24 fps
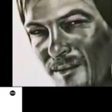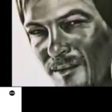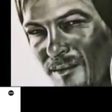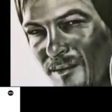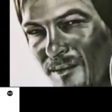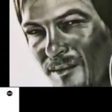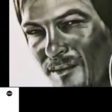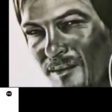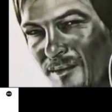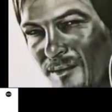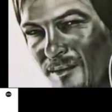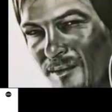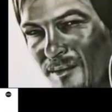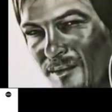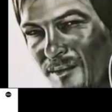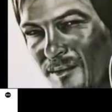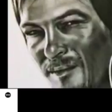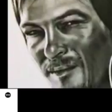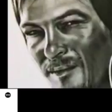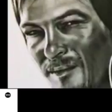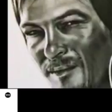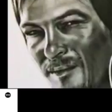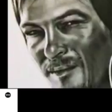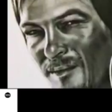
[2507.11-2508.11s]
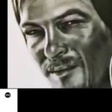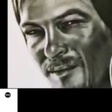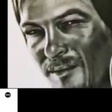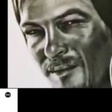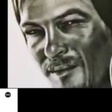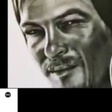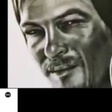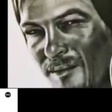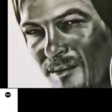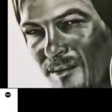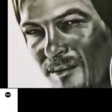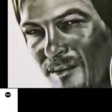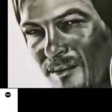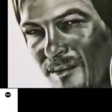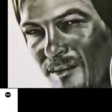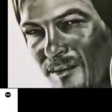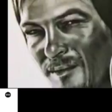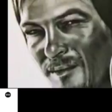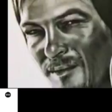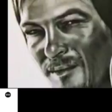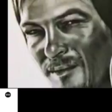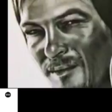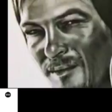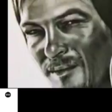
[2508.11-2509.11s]

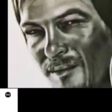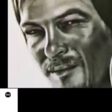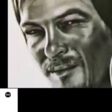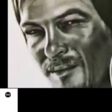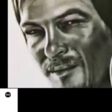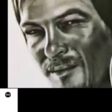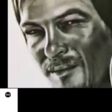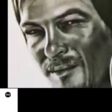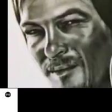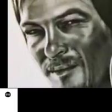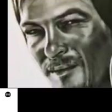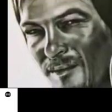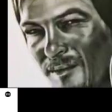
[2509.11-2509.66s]
[no speech]